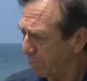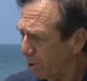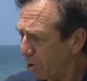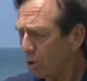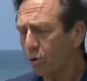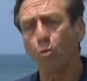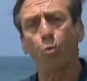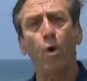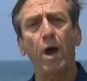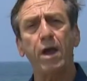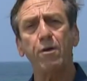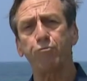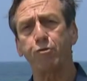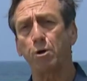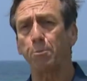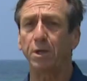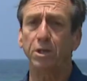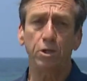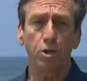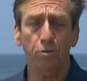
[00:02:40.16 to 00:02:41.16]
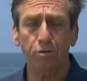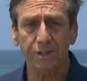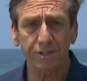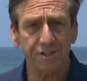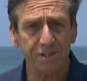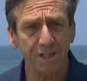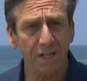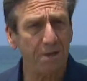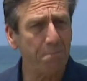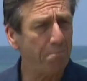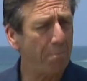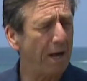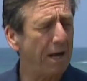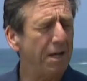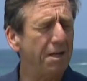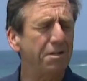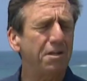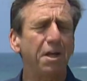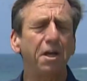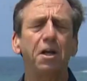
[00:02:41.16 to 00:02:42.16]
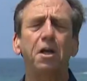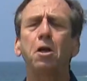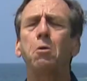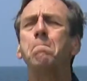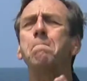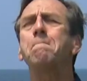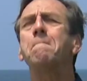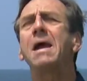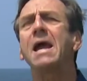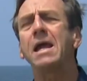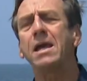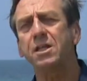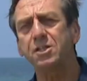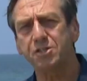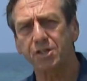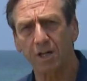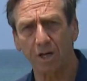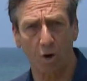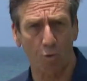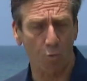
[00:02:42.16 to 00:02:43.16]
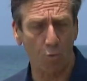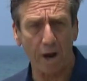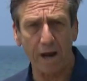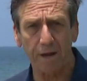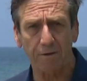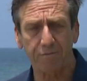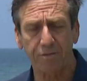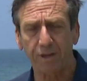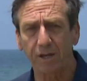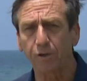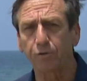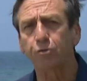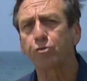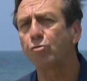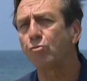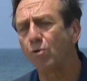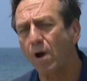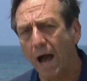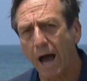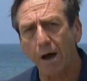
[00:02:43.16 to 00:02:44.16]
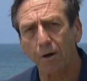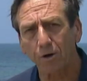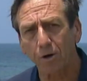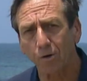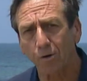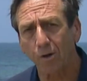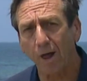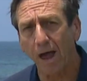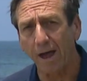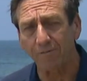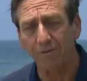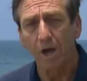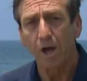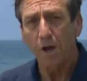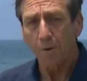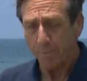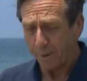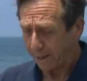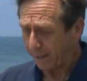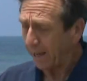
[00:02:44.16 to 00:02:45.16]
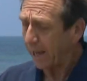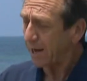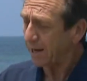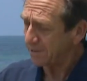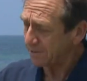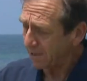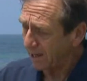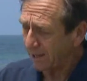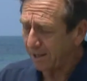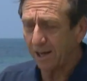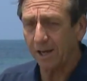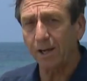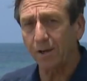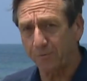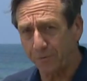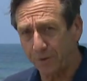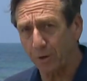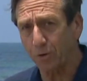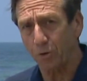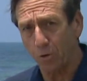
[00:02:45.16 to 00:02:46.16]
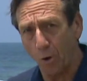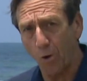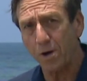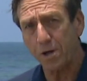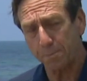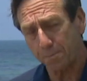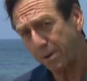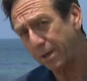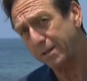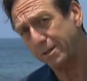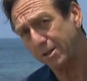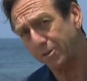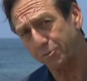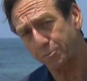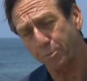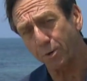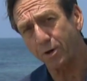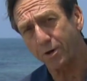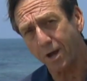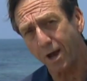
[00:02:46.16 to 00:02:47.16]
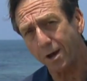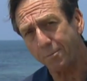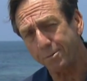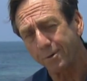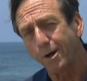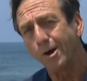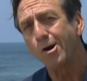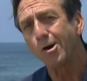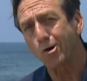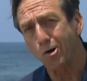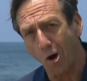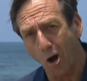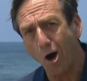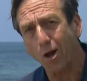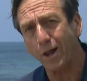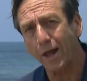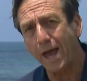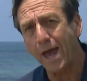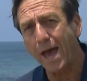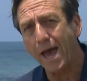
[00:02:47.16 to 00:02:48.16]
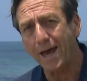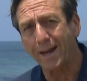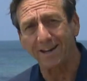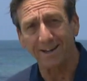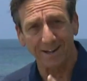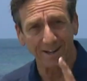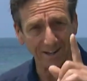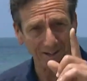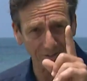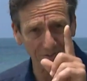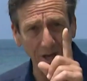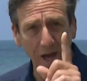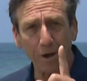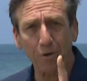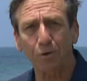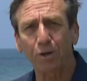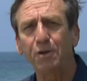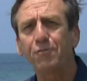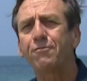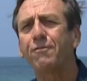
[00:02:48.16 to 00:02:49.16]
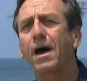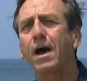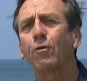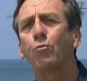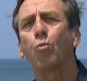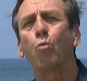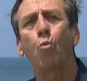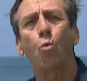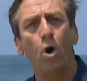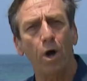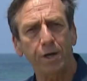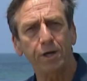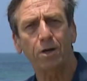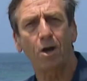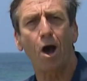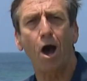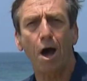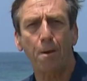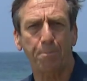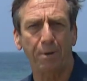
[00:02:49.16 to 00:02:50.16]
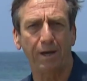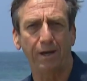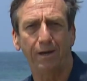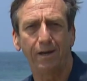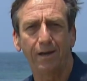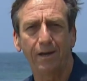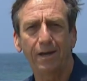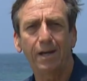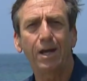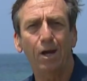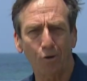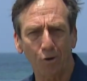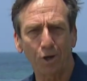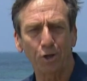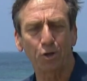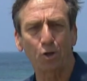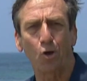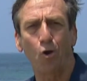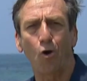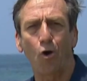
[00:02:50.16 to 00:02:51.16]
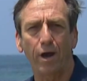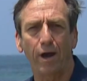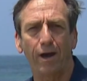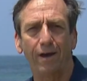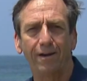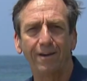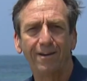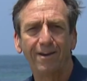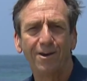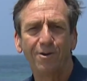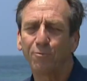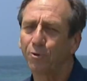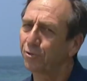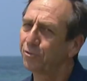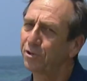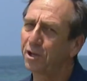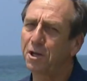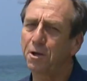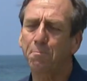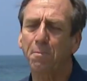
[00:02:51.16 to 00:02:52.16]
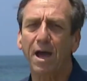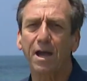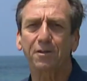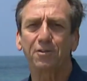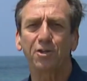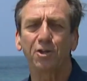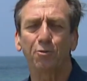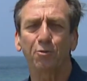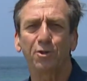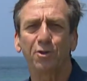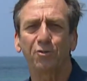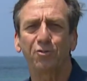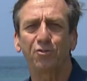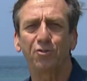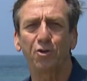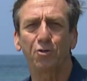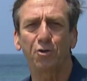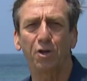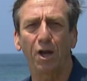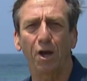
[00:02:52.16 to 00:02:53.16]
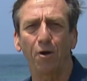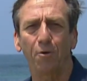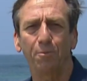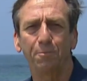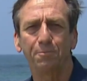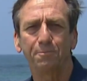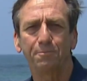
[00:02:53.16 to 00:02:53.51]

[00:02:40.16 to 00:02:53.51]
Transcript: book Wave Woman, you can see Betty did an amazing array of things throughout her life. But I got to tell you, if you're going to pick this book up, call ahead because I only found one copy here in La Jolla. We'll send it back to you in the studio.